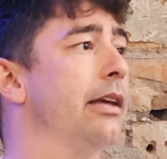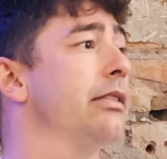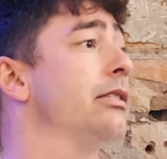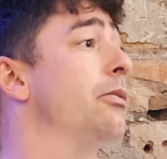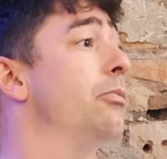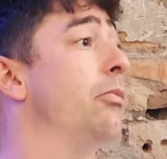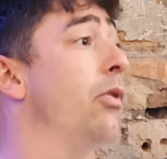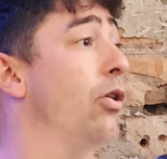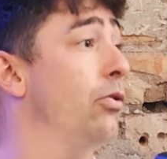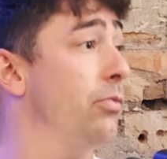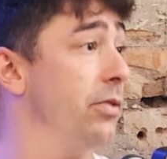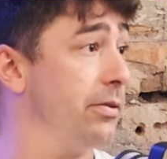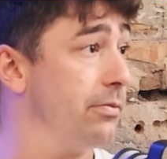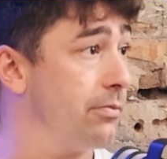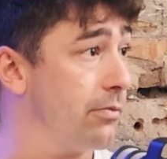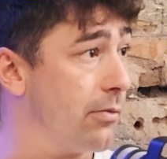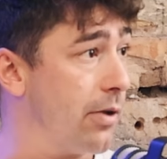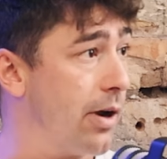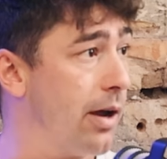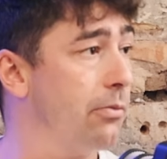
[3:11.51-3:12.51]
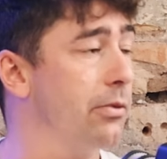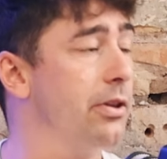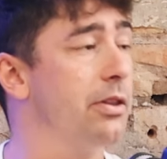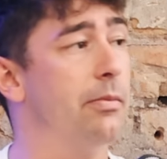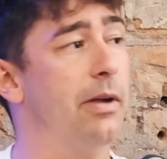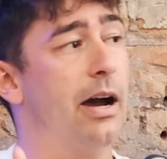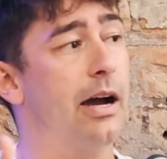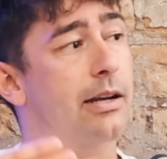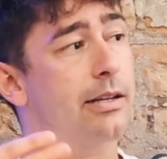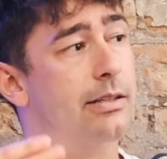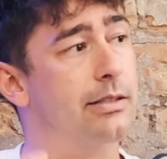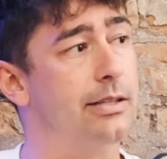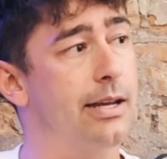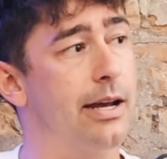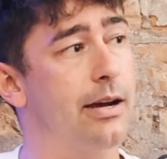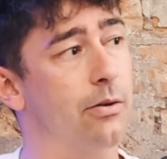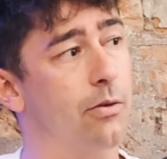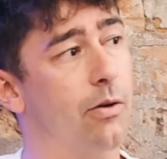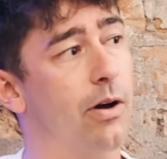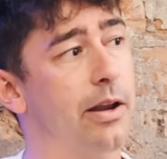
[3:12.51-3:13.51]
at the moment, right? When the market's
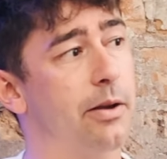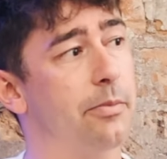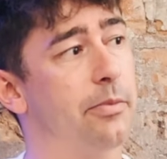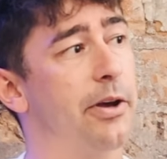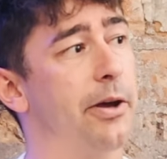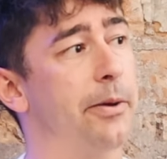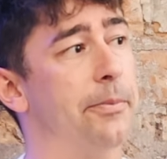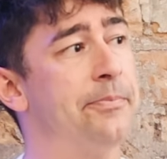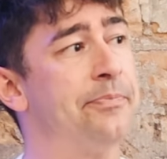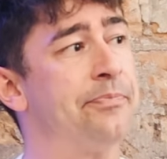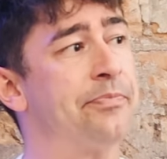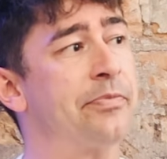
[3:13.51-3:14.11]
down quite a bit.